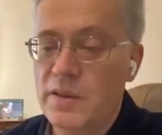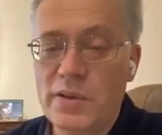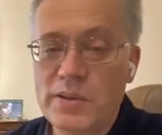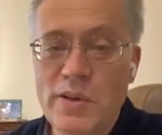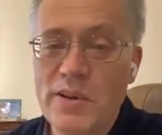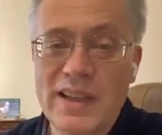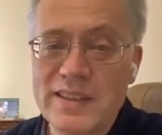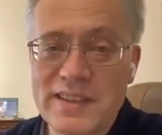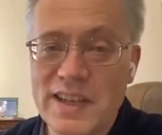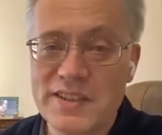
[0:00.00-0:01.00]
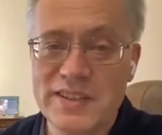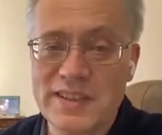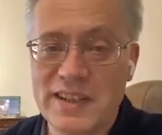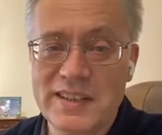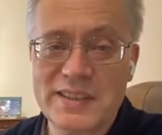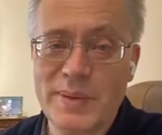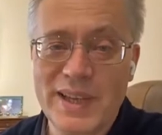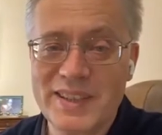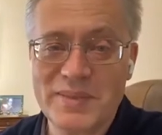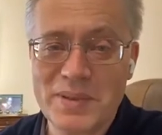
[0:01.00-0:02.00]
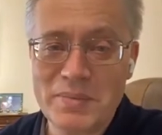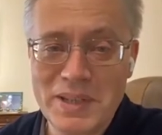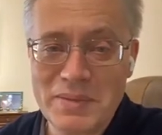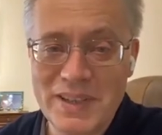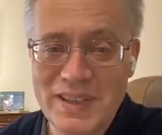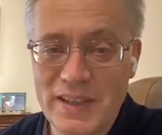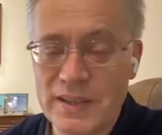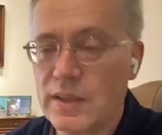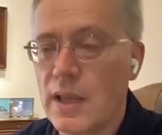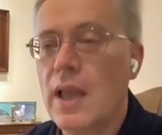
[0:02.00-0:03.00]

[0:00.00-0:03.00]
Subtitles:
no concessions are expected from anybody else.